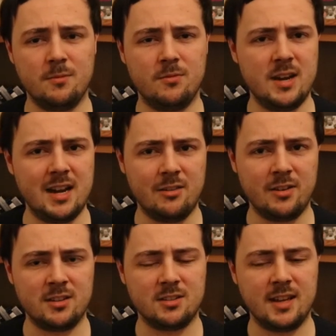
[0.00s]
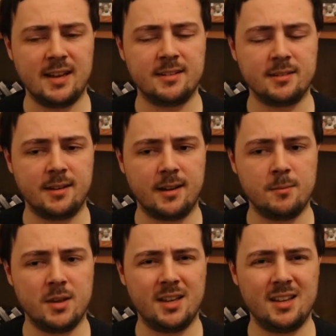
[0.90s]
Very, very sad.
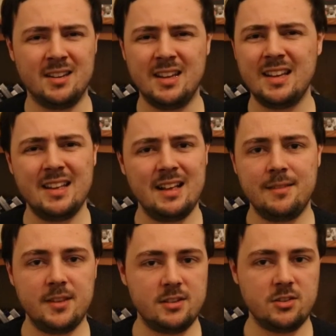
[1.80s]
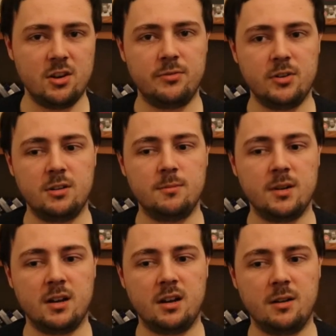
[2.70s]
But again, this is not a
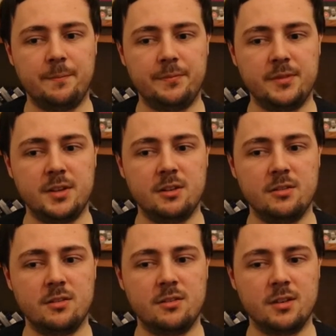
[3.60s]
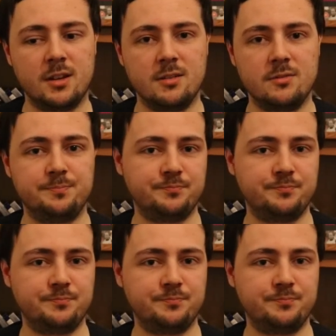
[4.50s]
film, you know, that kind of